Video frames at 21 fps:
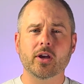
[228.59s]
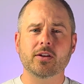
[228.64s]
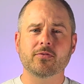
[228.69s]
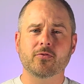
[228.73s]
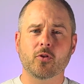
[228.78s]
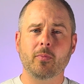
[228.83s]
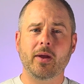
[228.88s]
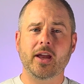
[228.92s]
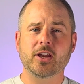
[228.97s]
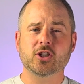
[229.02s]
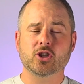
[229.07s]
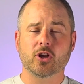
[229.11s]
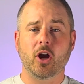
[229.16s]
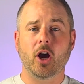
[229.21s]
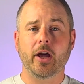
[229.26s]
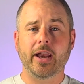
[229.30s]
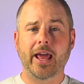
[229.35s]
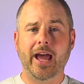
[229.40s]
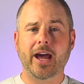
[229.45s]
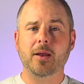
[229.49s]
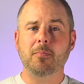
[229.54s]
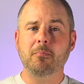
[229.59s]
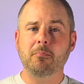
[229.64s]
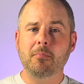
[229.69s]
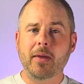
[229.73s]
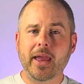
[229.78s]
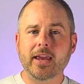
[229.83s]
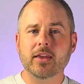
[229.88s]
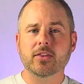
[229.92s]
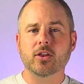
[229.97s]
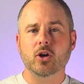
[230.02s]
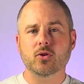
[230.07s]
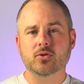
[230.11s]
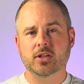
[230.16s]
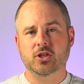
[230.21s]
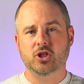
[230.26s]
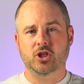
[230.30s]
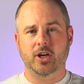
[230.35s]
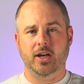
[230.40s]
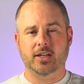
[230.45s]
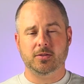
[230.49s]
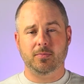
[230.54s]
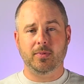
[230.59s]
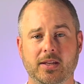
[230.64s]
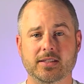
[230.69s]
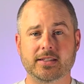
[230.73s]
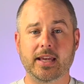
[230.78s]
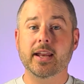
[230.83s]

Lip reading: information on how to make those adjustments.